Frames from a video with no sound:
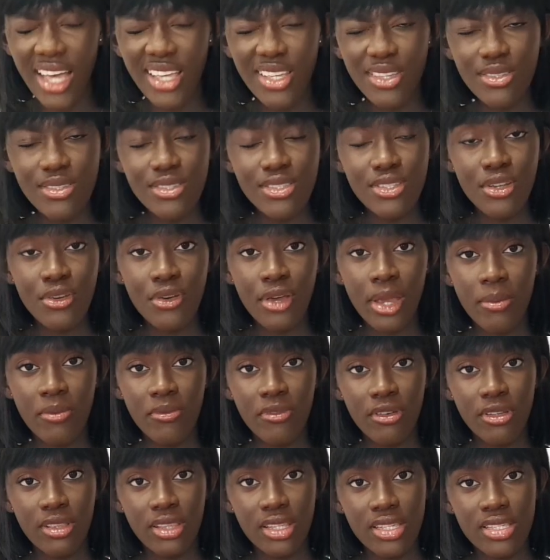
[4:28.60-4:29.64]
I used
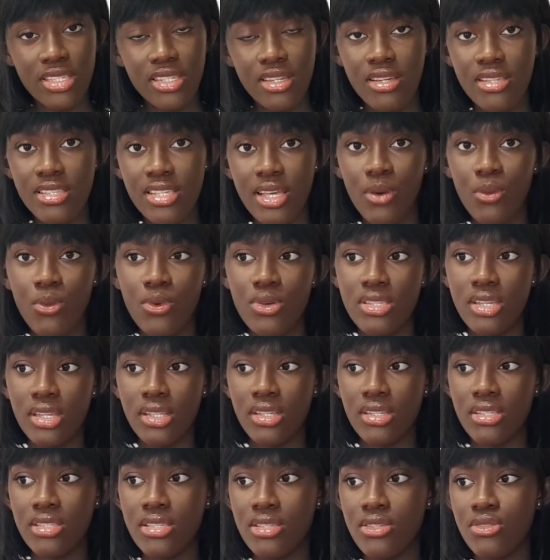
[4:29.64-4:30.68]
crepe for this because I
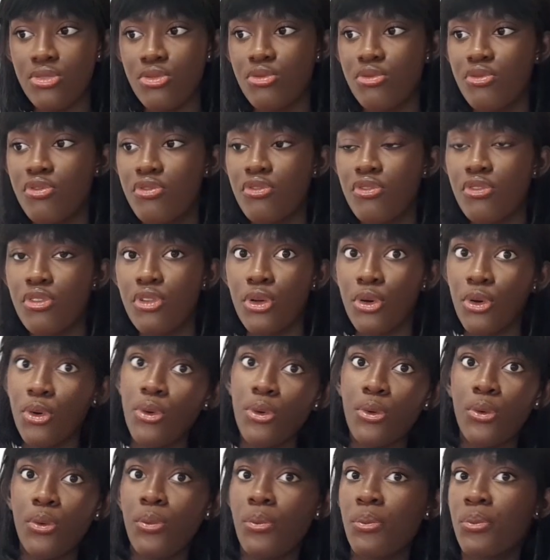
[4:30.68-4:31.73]
wanted it to
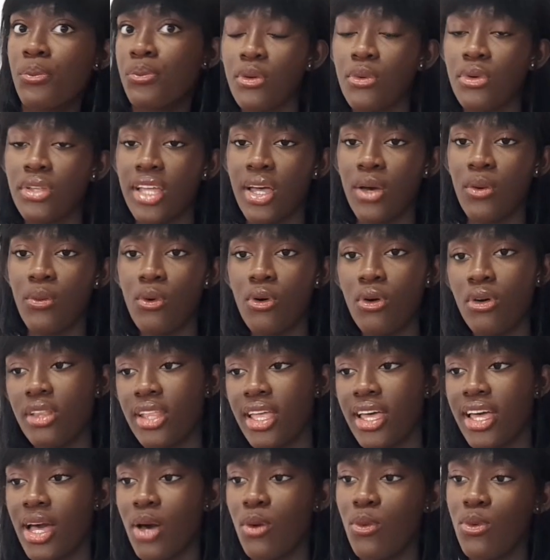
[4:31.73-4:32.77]
flow when I walk.
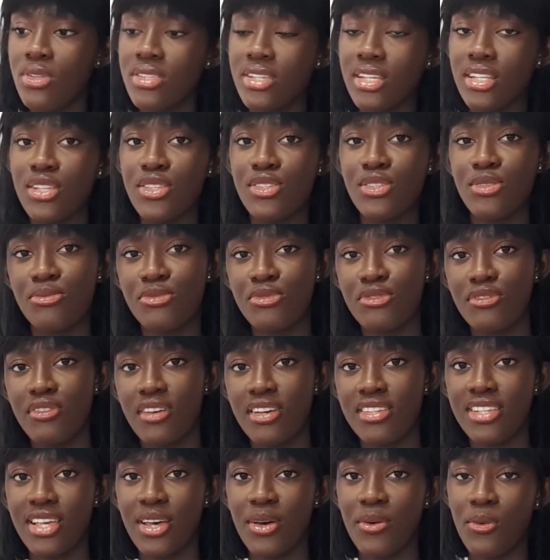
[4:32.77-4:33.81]
Like I wanted it to move
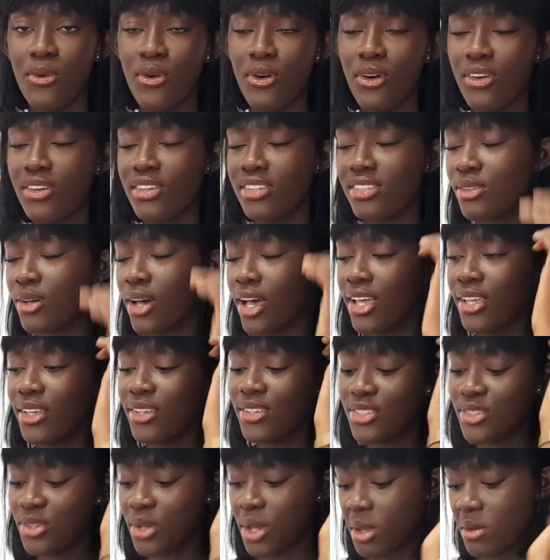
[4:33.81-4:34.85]
as I walk. So I
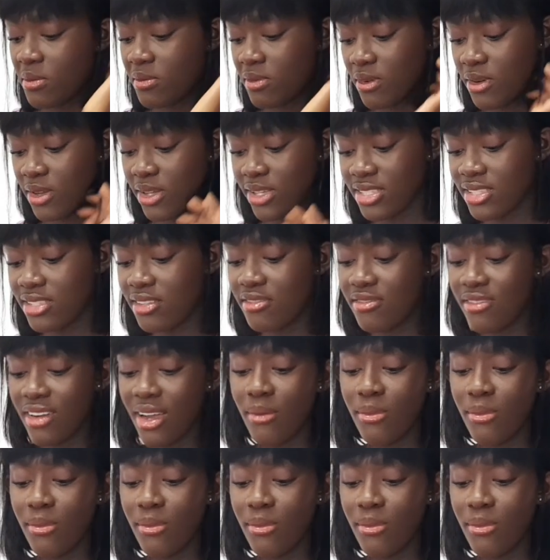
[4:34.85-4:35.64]
used crepe for it. And